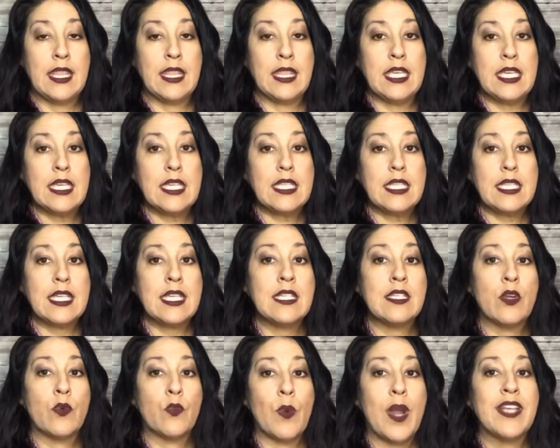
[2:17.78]
This
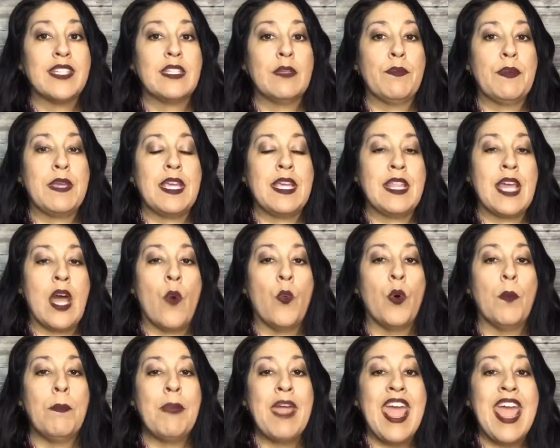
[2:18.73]
is a recipe that
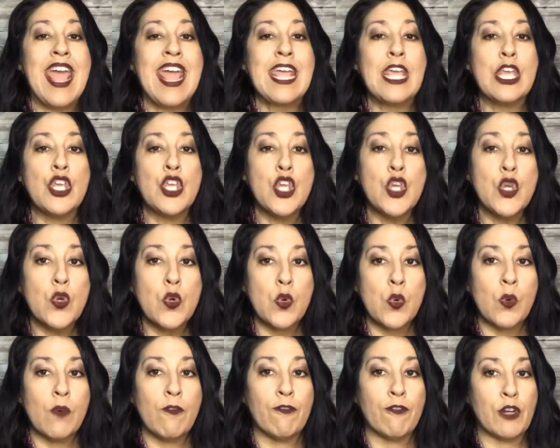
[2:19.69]
will pay
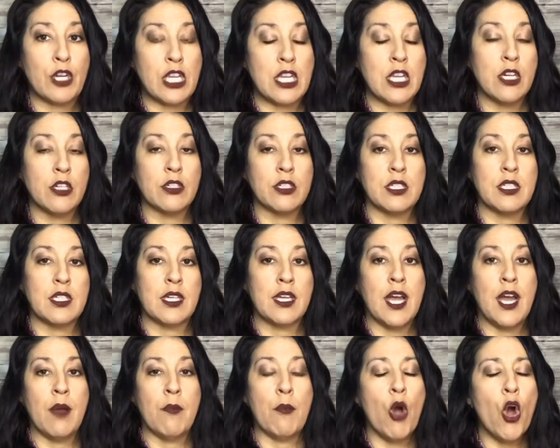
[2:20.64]
you for years to
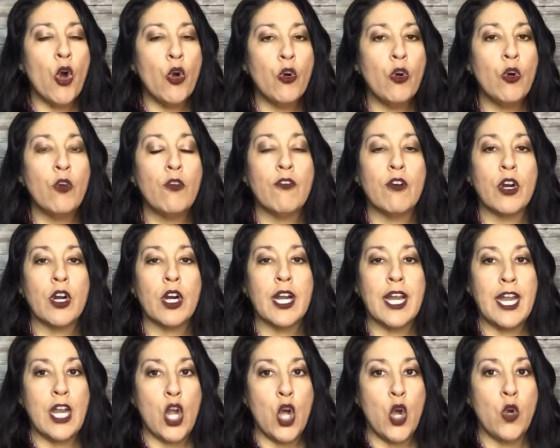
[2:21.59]
come, over
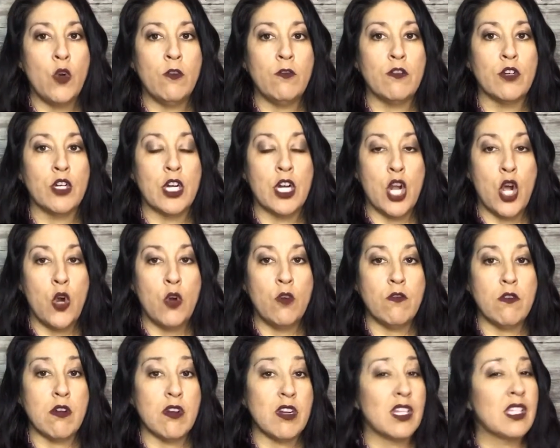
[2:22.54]
and over and
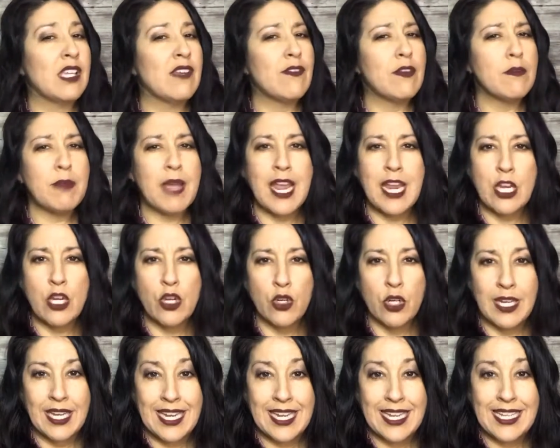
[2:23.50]
over. It'll even pay
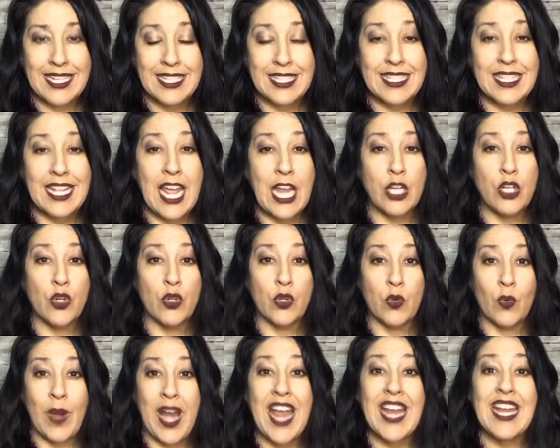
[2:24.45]
your kids and your
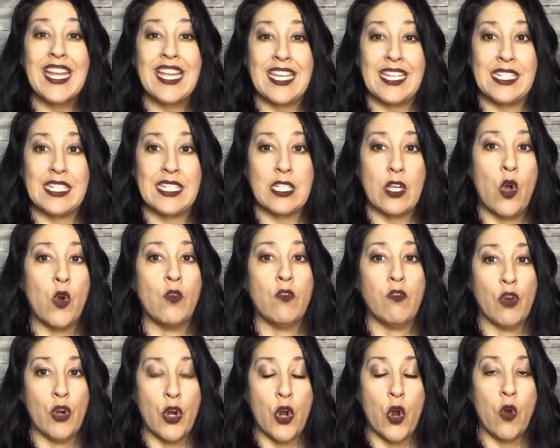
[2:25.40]
grandkids
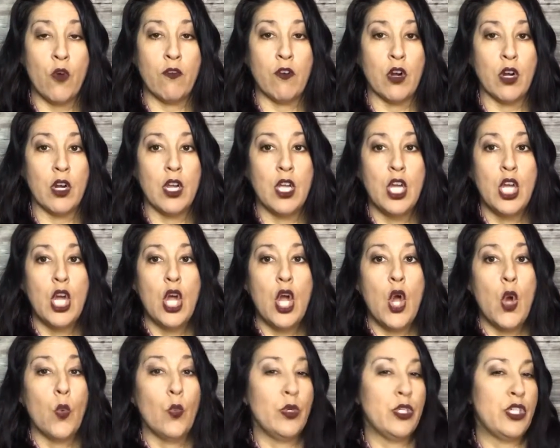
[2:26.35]
over and over.
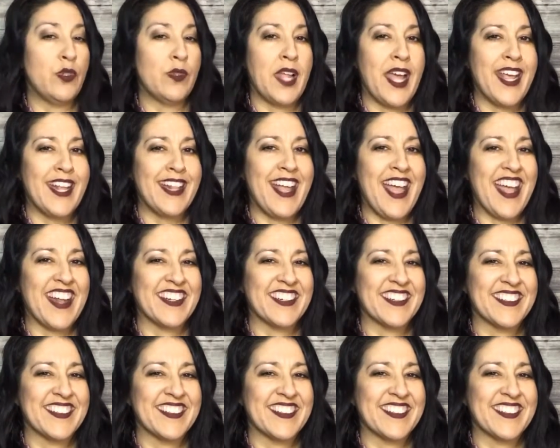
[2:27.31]
Would you like that?